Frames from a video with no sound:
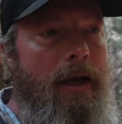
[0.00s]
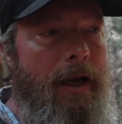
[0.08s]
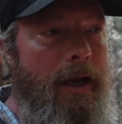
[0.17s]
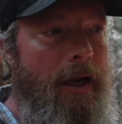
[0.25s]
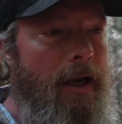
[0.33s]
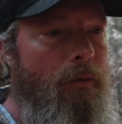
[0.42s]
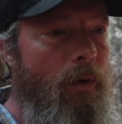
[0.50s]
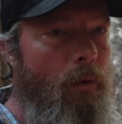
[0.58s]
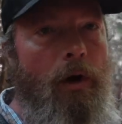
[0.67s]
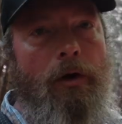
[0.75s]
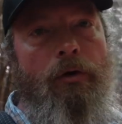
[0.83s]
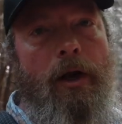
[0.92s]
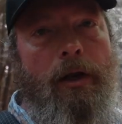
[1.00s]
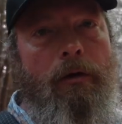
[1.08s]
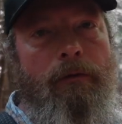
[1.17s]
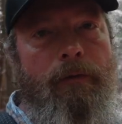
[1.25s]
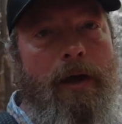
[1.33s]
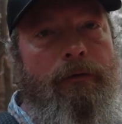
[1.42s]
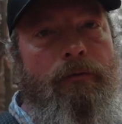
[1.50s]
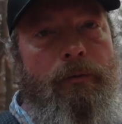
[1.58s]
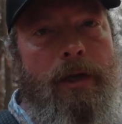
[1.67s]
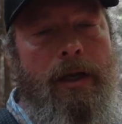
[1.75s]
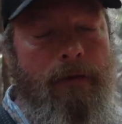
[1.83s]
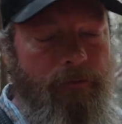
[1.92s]
and we want to try to go as fast as we
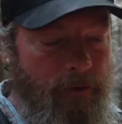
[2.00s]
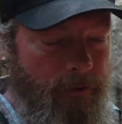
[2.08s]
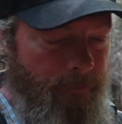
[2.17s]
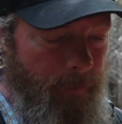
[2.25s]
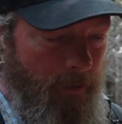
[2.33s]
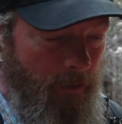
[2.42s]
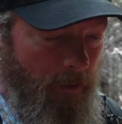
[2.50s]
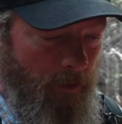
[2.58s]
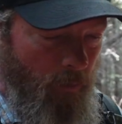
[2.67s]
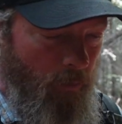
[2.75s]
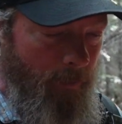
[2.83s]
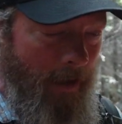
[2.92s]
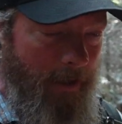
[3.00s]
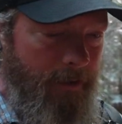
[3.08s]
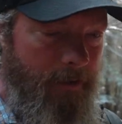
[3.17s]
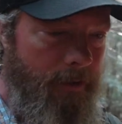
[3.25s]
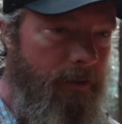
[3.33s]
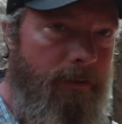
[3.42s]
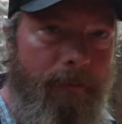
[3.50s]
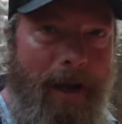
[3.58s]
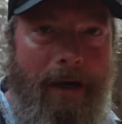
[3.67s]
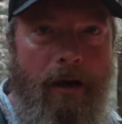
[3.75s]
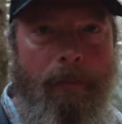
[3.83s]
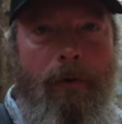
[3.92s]
can. So we're back,
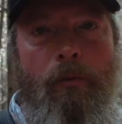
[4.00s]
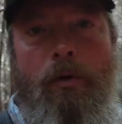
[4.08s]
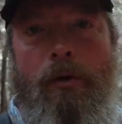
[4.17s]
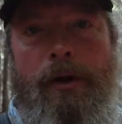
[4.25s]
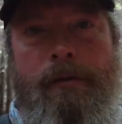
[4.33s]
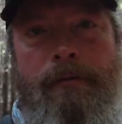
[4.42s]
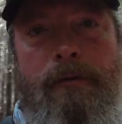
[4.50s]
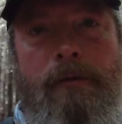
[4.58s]
back up and rolling.